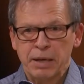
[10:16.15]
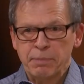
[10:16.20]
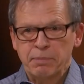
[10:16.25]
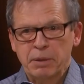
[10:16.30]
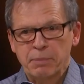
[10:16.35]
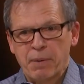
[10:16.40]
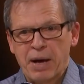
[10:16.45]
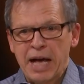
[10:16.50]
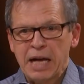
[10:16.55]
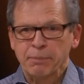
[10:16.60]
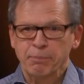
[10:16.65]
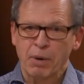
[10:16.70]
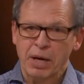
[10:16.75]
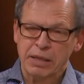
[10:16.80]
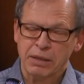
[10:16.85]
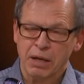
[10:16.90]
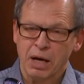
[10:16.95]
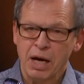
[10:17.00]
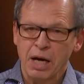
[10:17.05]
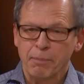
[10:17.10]
Might be back,
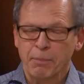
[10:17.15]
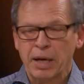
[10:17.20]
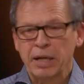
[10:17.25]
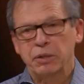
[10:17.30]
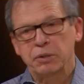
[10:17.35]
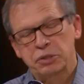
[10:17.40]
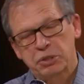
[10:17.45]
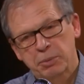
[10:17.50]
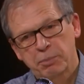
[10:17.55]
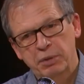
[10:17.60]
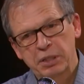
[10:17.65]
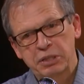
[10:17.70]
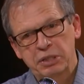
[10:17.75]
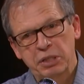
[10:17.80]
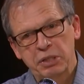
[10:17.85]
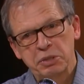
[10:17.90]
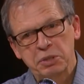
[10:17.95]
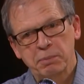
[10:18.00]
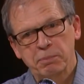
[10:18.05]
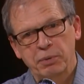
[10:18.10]
might not. Might go
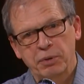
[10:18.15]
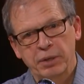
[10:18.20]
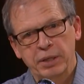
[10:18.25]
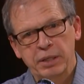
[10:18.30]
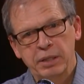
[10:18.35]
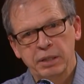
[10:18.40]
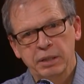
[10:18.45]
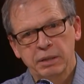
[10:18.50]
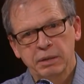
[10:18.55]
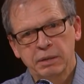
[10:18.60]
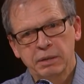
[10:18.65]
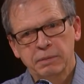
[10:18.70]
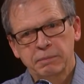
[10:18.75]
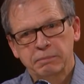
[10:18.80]
someplace else and play.